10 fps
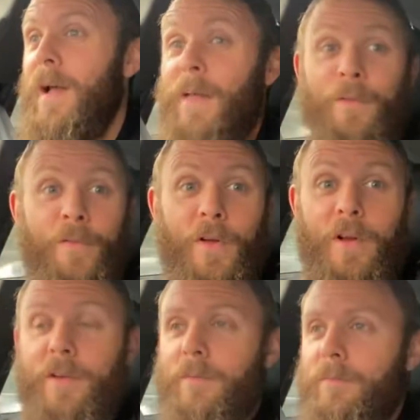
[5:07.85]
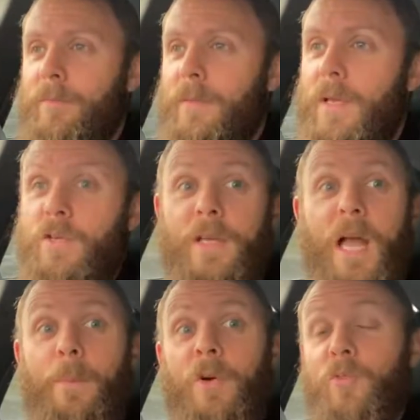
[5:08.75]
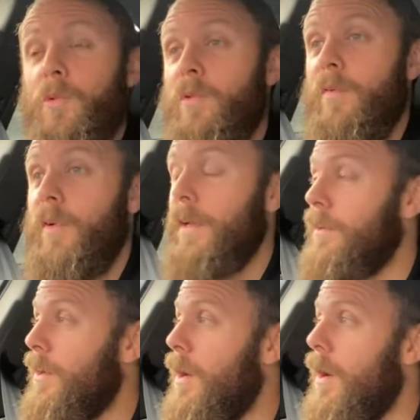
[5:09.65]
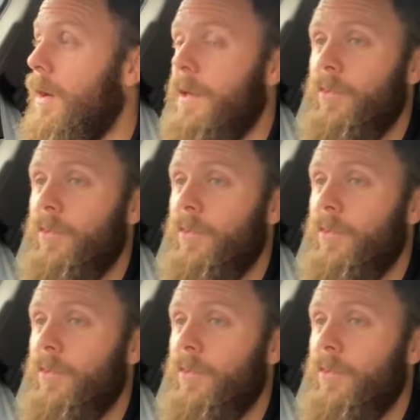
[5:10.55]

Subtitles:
And the third is you get a much more refined car,